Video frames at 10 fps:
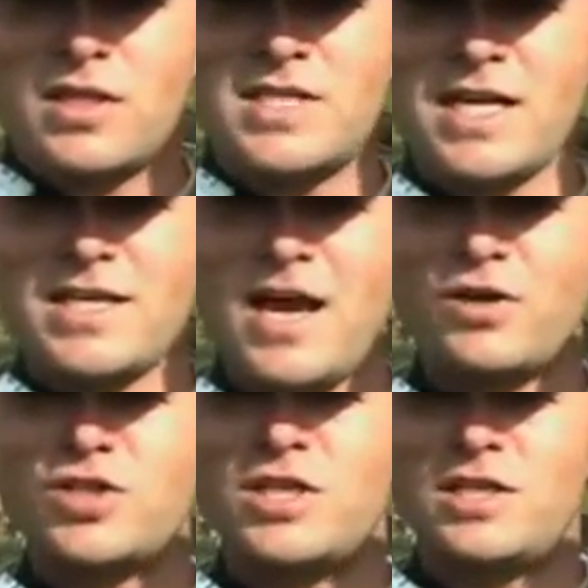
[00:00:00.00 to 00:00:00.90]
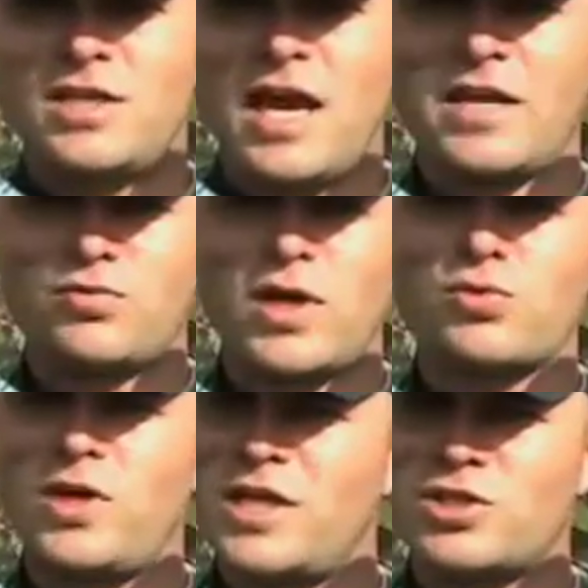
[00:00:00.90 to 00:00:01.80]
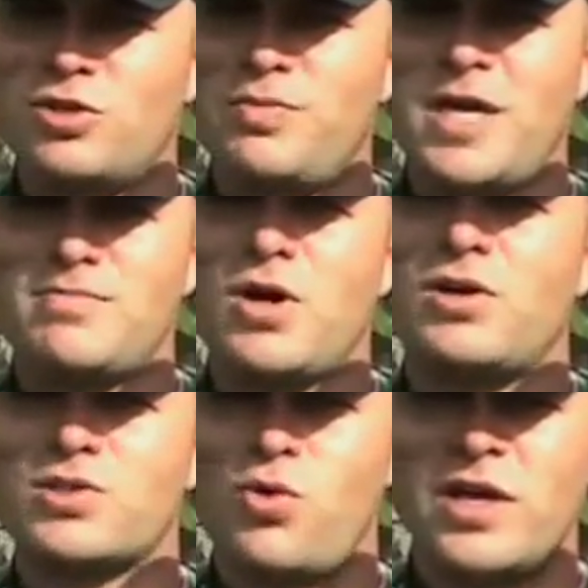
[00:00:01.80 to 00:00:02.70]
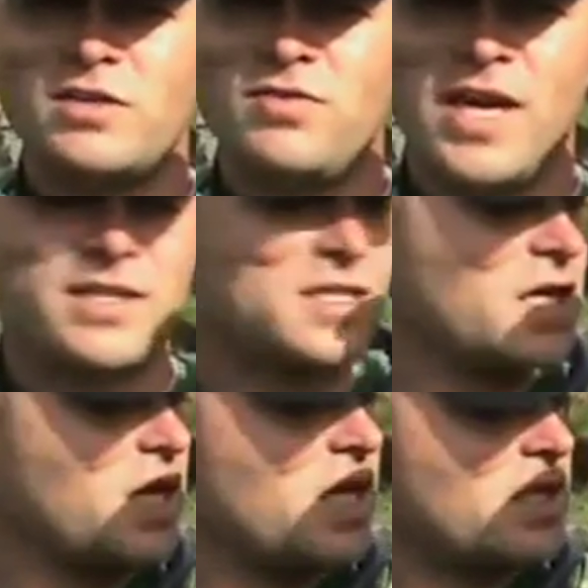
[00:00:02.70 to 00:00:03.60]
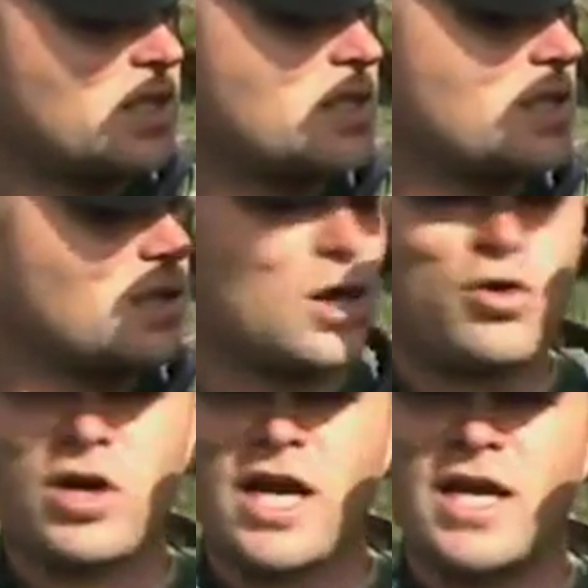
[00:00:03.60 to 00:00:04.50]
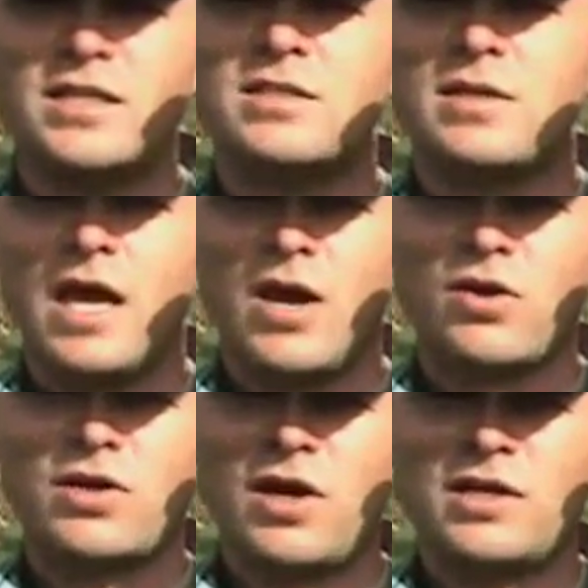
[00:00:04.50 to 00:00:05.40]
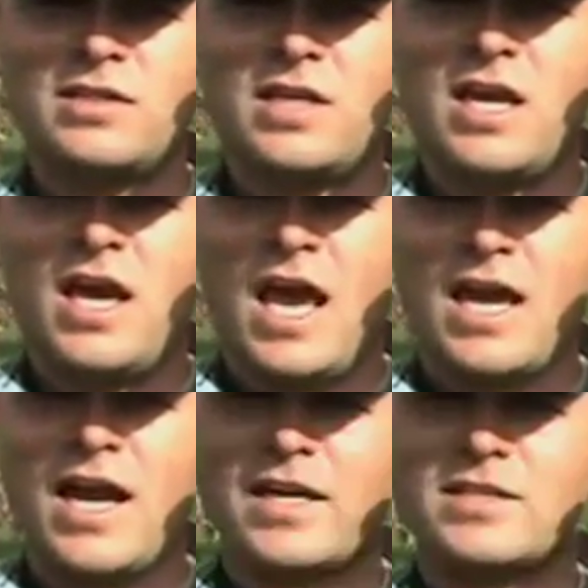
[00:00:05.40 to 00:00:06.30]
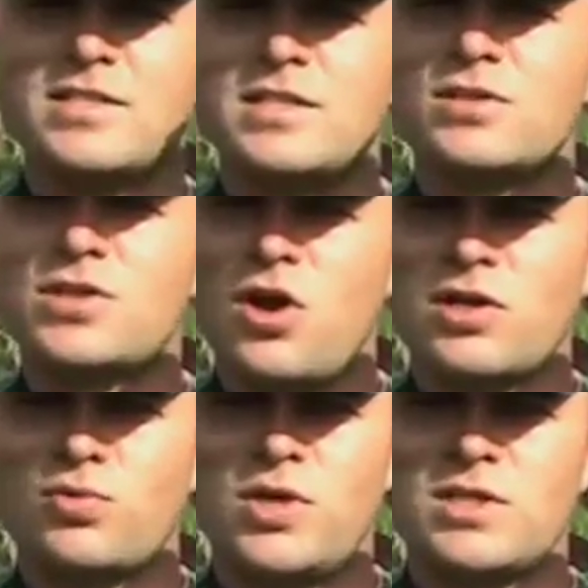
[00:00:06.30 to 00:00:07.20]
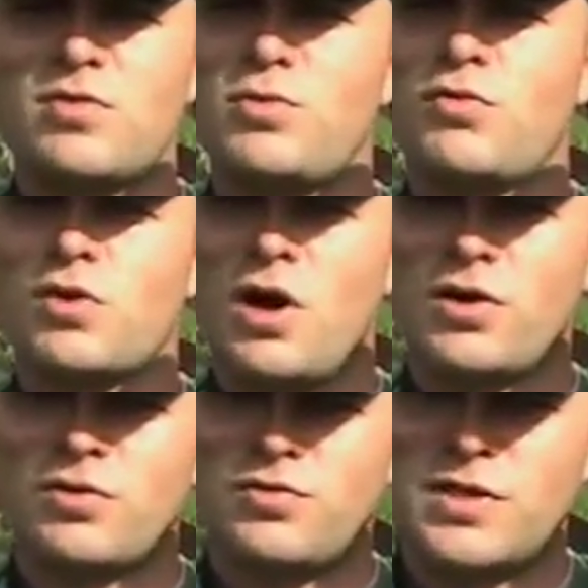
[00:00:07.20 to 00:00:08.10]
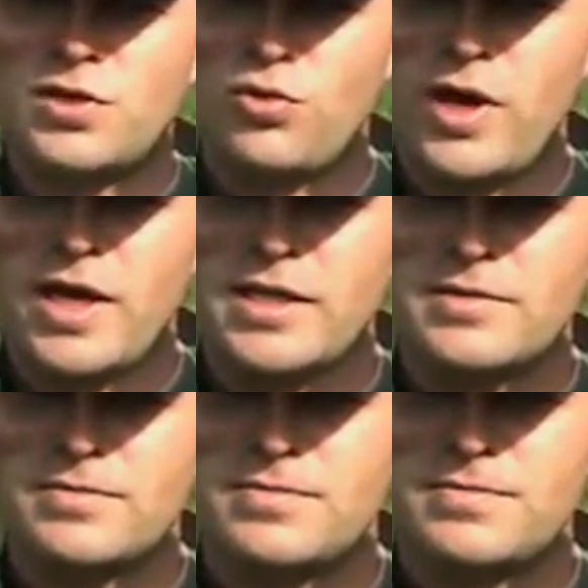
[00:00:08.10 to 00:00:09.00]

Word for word: The technology in, in recreational paintball is quite advanced. This is a lower end air gun and I can still target weeds from over 100 feet away.